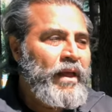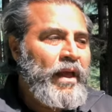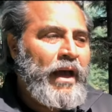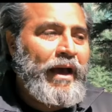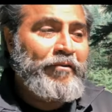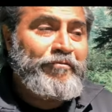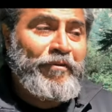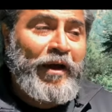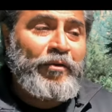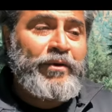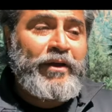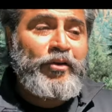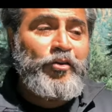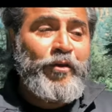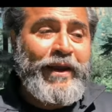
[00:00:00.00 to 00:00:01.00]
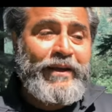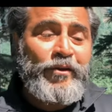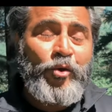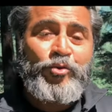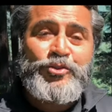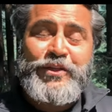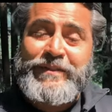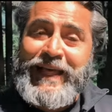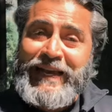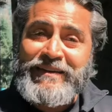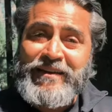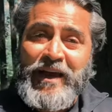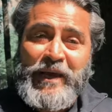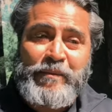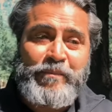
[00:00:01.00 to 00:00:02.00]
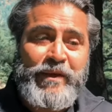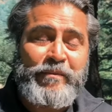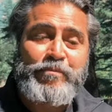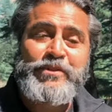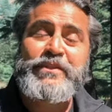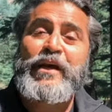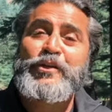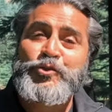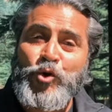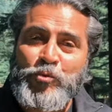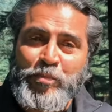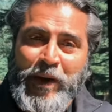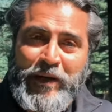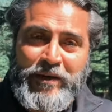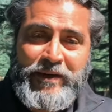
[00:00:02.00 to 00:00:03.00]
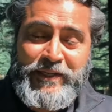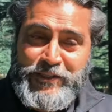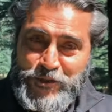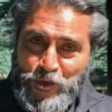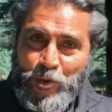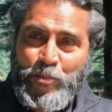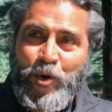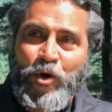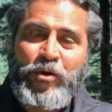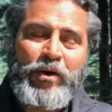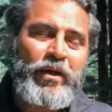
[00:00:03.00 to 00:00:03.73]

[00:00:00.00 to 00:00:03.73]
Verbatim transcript: I found a great coach at that time in Mister Ashok Mankad, he's no more,